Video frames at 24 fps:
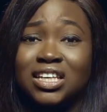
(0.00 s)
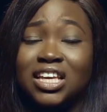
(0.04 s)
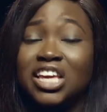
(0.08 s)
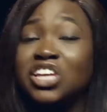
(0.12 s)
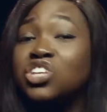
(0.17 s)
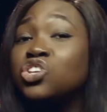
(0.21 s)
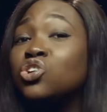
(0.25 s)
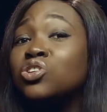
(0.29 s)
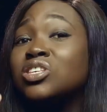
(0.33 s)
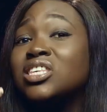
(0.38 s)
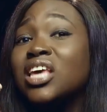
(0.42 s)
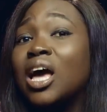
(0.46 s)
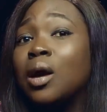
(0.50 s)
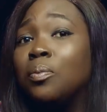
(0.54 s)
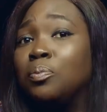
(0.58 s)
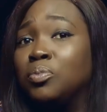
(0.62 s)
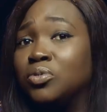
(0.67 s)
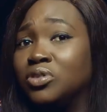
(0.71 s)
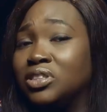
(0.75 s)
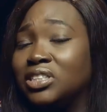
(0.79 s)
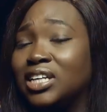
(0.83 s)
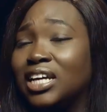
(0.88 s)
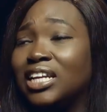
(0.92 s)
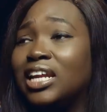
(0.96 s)
It just
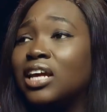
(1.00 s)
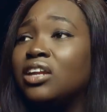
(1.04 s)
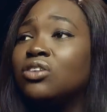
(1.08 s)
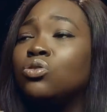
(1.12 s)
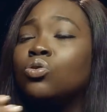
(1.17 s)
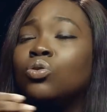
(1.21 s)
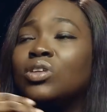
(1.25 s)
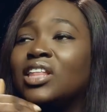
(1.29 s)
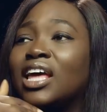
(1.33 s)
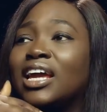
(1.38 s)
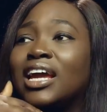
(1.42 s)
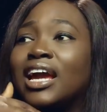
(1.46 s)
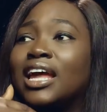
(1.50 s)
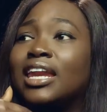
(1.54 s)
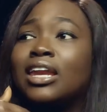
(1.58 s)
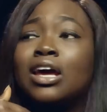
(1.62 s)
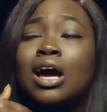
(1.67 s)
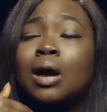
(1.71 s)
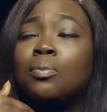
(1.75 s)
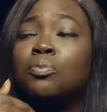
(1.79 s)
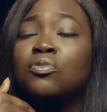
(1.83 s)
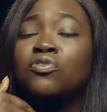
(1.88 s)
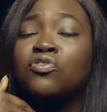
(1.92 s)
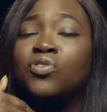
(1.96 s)
happened, and I know that it can't
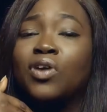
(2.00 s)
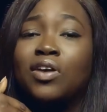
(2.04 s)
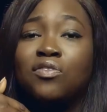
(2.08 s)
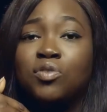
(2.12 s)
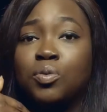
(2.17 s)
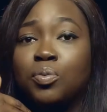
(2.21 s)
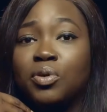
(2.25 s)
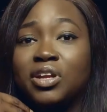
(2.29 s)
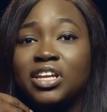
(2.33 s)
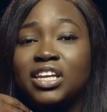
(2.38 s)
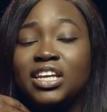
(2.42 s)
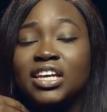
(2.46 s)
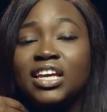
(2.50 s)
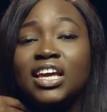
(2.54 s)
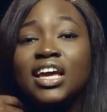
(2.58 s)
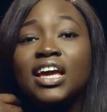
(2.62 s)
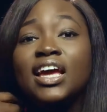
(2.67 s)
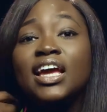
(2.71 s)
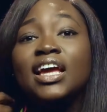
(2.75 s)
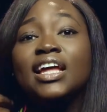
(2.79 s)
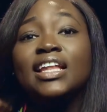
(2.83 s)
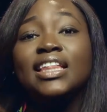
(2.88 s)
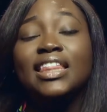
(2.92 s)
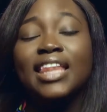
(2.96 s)
happen for everybody
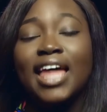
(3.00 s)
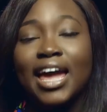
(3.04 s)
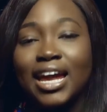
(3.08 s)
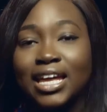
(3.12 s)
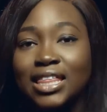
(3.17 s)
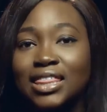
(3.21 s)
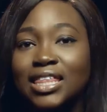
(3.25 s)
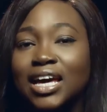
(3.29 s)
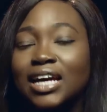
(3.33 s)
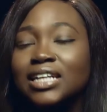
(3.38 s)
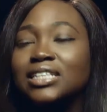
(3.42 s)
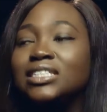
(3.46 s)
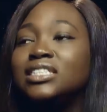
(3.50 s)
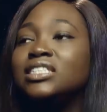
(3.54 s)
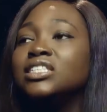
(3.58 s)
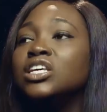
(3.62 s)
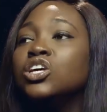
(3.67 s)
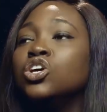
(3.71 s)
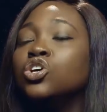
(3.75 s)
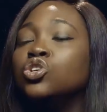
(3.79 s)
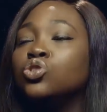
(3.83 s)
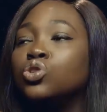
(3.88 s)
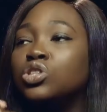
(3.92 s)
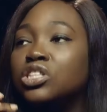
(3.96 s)
like that.
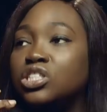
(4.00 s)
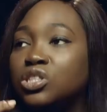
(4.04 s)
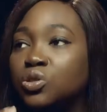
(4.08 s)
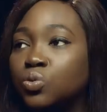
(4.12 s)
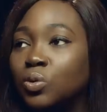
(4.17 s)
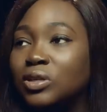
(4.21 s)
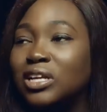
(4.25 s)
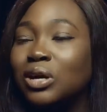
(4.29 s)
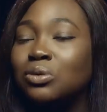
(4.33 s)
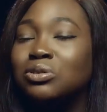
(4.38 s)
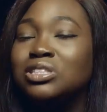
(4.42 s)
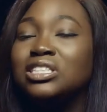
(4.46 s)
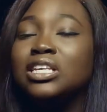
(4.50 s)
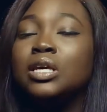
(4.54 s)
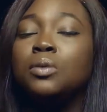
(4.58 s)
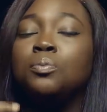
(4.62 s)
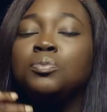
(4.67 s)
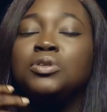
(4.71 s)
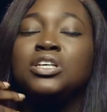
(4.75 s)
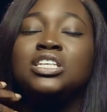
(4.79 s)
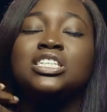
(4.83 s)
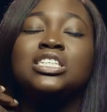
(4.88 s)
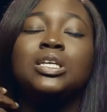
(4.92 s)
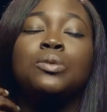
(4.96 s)
So this is what I'll say.
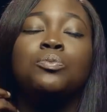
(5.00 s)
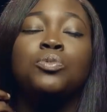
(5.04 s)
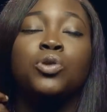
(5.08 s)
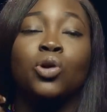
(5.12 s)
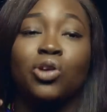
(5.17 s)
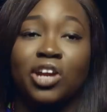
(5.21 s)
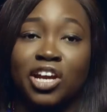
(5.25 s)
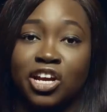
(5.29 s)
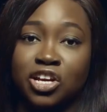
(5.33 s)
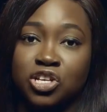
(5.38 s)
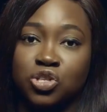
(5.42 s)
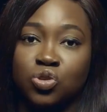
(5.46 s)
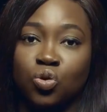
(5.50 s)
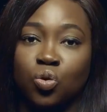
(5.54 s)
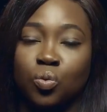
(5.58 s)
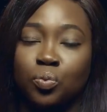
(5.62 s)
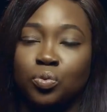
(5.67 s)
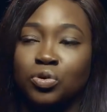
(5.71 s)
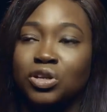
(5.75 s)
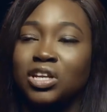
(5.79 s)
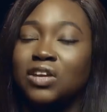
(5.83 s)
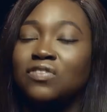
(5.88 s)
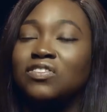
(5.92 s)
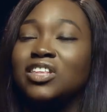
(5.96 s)
Please keep your ears
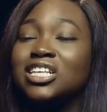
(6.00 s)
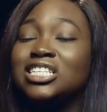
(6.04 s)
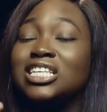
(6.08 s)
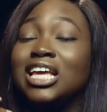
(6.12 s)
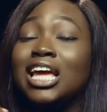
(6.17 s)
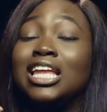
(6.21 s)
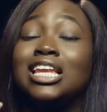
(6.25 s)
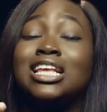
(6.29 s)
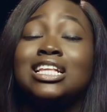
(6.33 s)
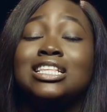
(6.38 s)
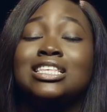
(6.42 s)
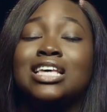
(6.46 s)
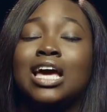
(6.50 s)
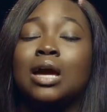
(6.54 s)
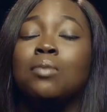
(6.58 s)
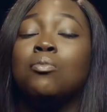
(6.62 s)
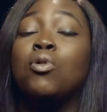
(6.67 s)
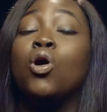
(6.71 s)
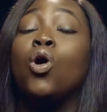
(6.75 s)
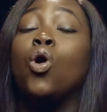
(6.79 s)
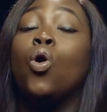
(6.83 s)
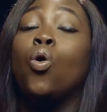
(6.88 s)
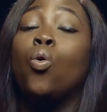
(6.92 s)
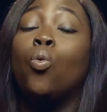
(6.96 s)
open. If there's any
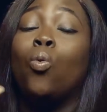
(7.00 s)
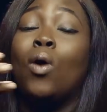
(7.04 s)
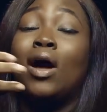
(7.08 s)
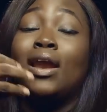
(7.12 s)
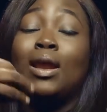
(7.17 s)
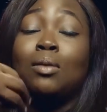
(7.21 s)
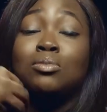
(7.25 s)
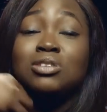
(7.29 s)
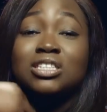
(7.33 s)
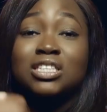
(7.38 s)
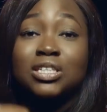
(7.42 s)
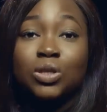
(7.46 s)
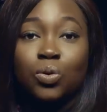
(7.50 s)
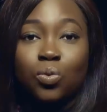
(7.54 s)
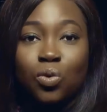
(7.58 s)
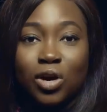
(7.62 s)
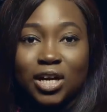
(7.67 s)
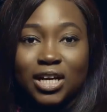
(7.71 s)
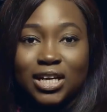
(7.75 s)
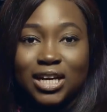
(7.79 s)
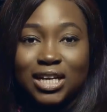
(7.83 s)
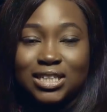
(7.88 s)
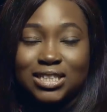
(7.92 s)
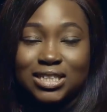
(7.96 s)
time while I'm still
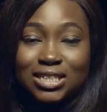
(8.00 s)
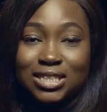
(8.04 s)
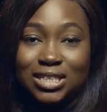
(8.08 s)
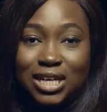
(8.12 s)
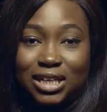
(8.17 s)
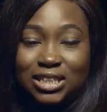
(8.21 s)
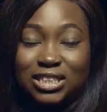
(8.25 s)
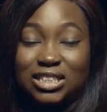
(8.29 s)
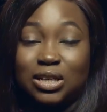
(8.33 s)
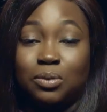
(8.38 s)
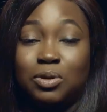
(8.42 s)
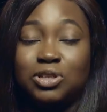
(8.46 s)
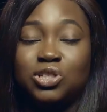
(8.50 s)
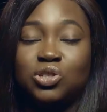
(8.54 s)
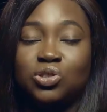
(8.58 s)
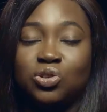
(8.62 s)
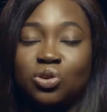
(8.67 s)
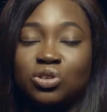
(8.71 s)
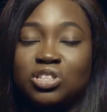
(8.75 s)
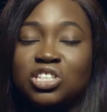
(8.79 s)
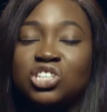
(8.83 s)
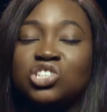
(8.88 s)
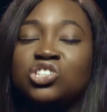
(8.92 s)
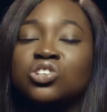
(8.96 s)
working at Ndani that we're
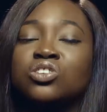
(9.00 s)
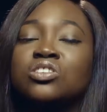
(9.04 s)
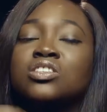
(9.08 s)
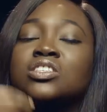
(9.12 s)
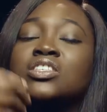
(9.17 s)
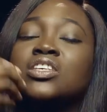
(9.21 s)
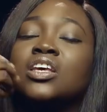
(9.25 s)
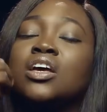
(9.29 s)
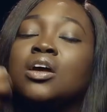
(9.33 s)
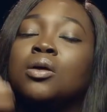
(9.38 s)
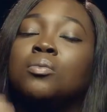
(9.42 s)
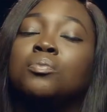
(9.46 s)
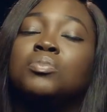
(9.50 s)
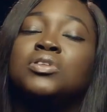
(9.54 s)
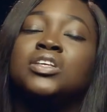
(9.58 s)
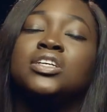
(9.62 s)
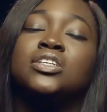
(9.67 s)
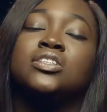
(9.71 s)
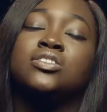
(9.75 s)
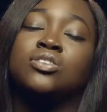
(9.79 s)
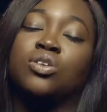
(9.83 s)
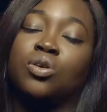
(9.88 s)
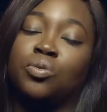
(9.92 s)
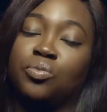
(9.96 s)
doing auditions,
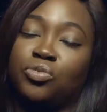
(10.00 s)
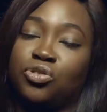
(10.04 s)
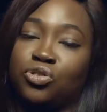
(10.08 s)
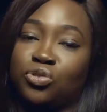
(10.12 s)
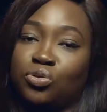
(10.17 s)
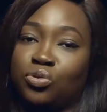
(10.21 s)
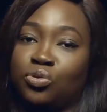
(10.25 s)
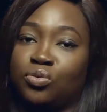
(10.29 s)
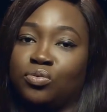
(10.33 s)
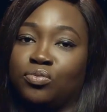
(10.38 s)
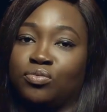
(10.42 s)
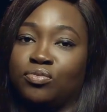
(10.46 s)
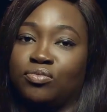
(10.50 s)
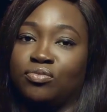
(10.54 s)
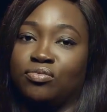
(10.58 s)
please come through.